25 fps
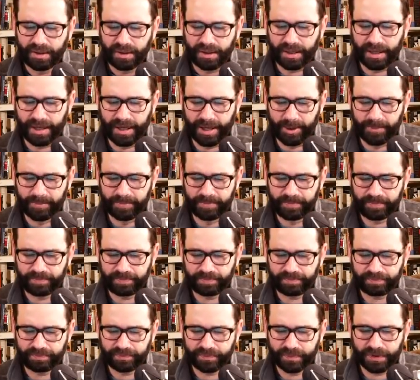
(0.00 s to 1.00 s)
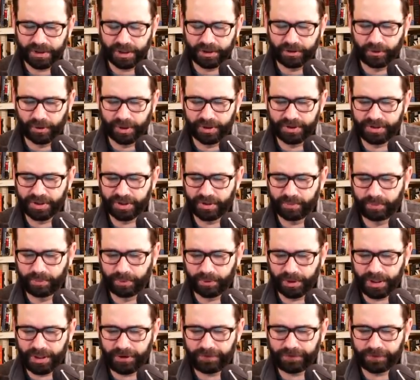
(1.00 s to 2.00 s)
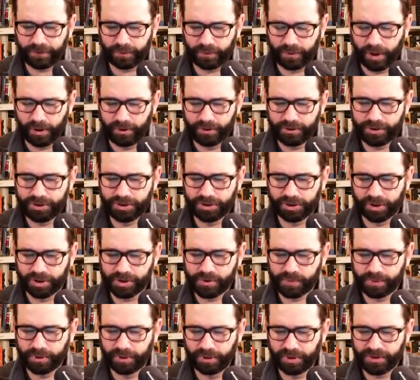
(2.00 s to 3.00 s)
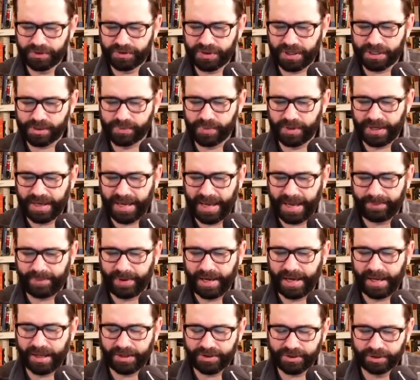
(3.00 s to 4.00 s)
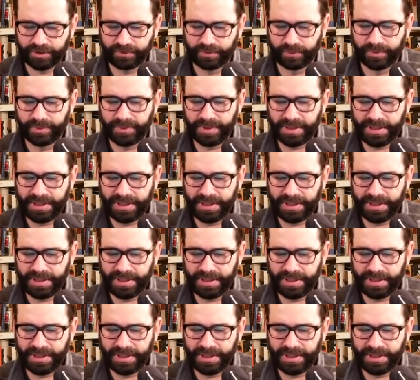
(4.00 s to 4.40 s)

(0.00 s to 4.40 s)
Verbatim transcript: Um, according to the brief, Roe's jurisprudence has been haphazard from the